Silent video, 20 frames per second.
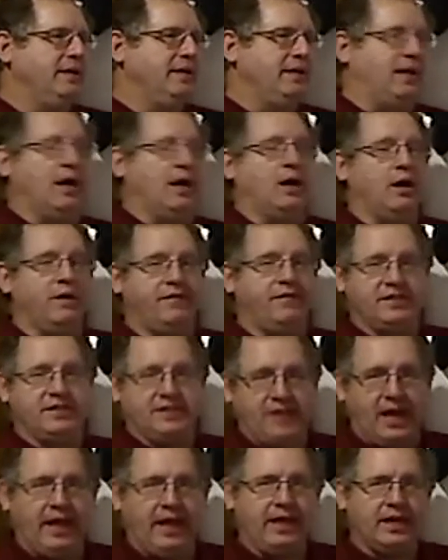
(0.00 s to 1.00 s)
Now, if it's
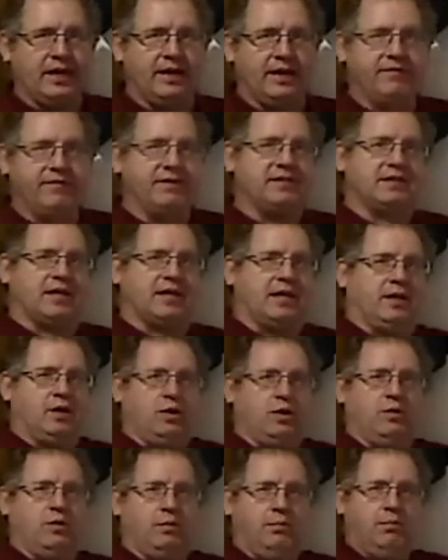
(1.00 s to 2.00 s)
negative, it's going to
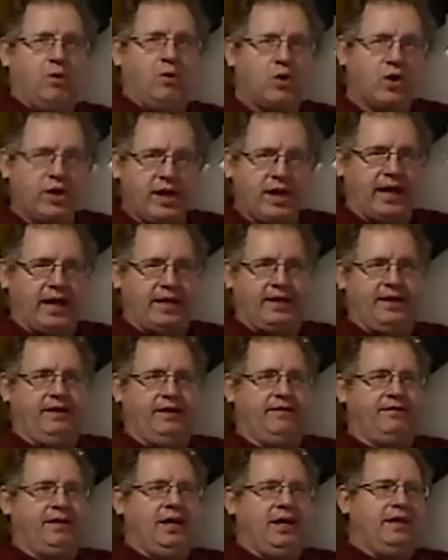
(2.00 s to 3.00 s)
go more negative.
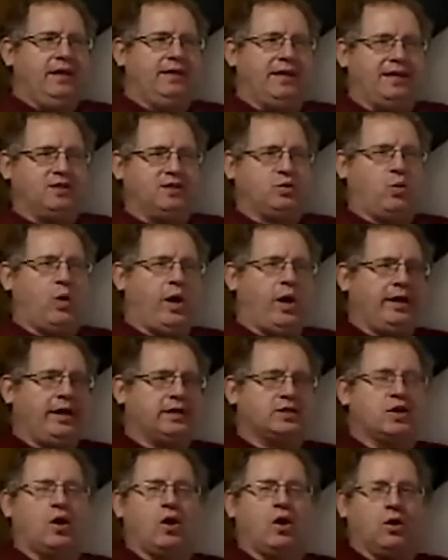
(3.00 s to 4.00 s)
That's why
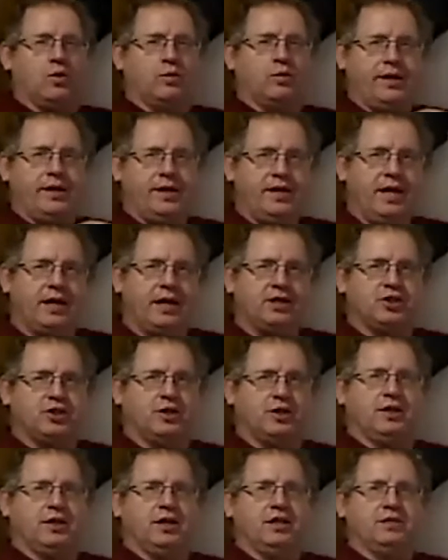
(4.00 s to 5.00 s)
it's called
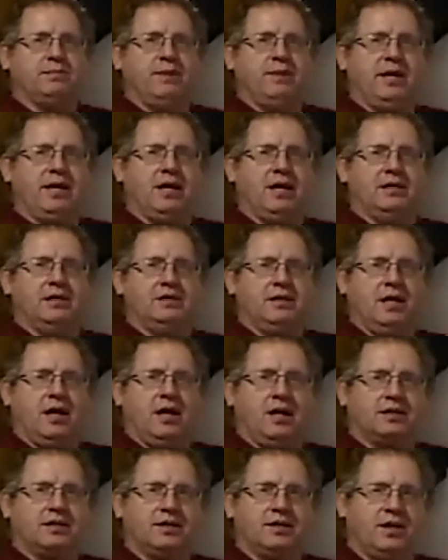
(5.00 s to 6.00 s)
reduction, is because the
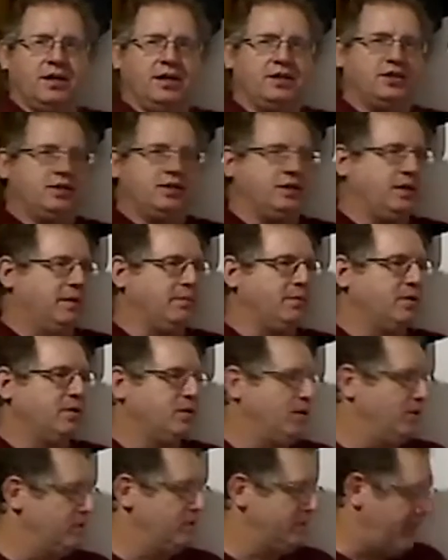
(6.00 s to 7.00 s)
oxidation number
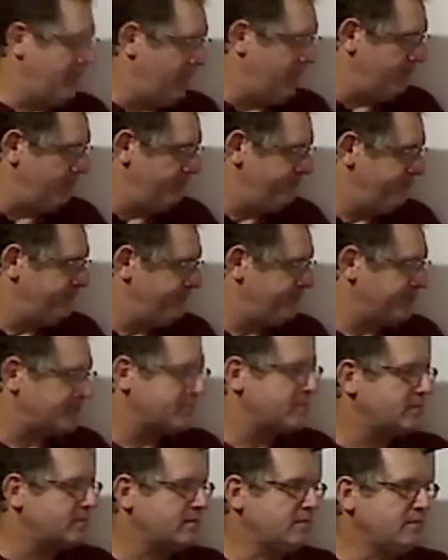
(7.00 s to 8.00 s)
goes down.
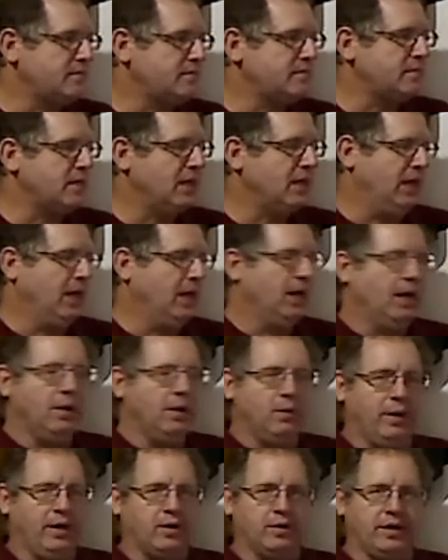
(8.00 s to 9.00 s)

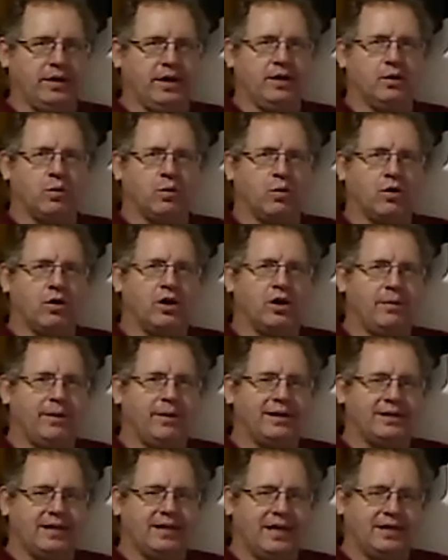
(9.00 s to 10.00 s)
We don't need to worry
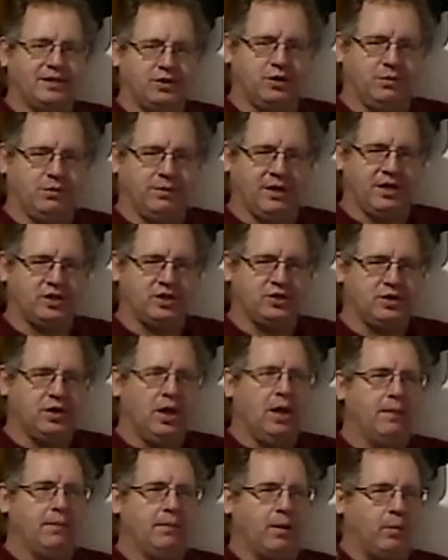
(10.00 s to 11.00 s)
about that much,
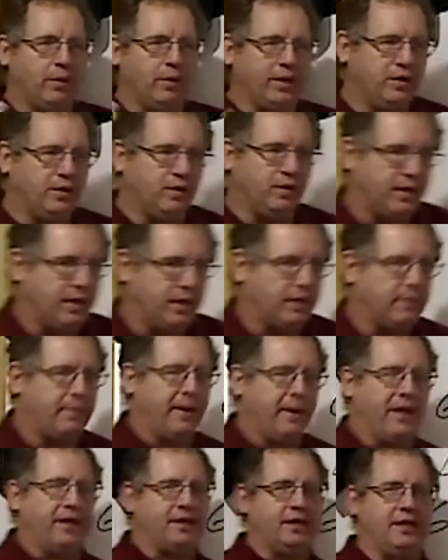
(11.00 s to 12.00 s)
but we do need to
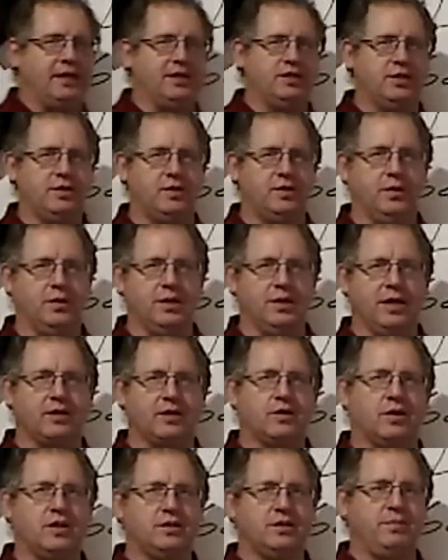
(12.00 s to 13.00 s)
pay attention to
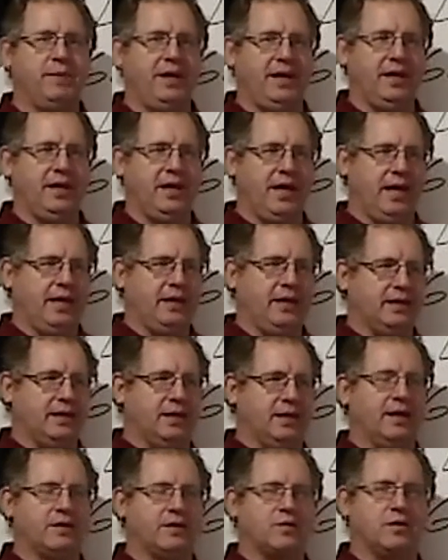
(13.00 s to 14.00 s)
electrons being gained and
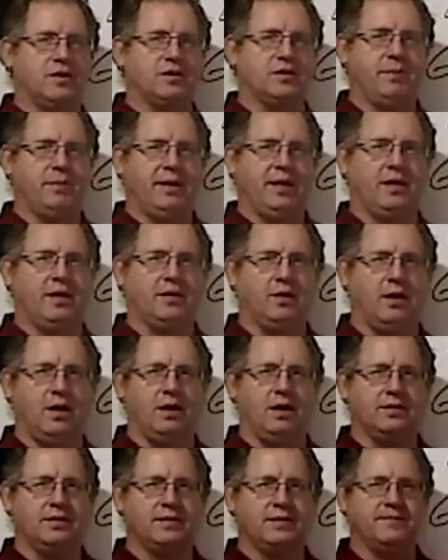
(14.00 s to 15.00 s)
electrons being
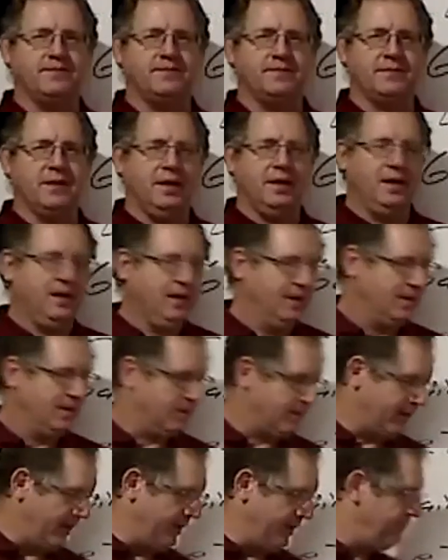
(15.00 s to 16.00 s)
lost.
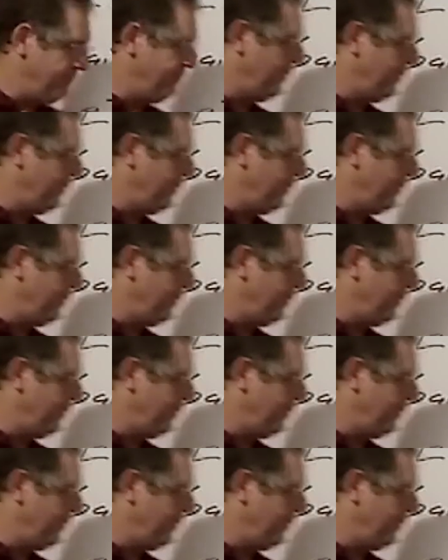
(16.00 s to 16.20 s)
Okay.